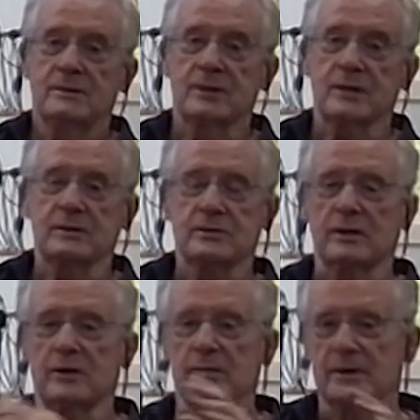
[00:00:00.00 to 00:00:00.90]
So that was a
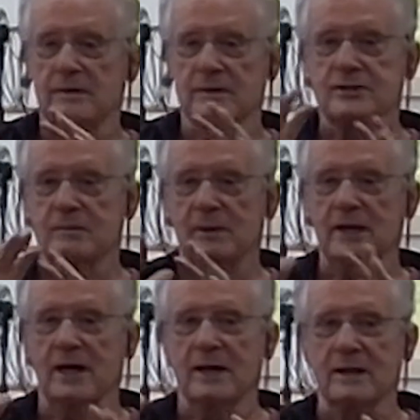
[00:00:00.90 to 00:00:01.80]
little bit of a
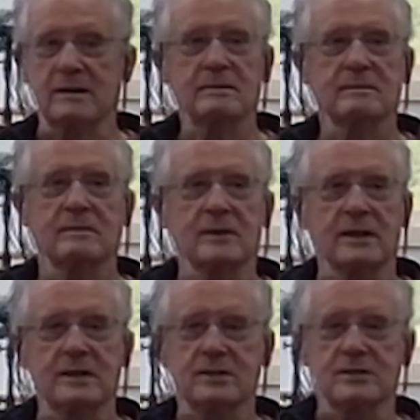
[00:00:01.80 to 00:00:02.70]
symbiotic
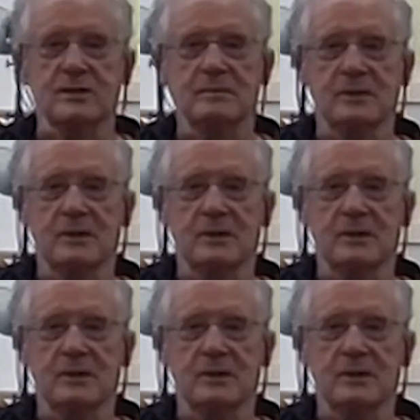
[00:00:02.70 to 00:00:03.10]
relationship.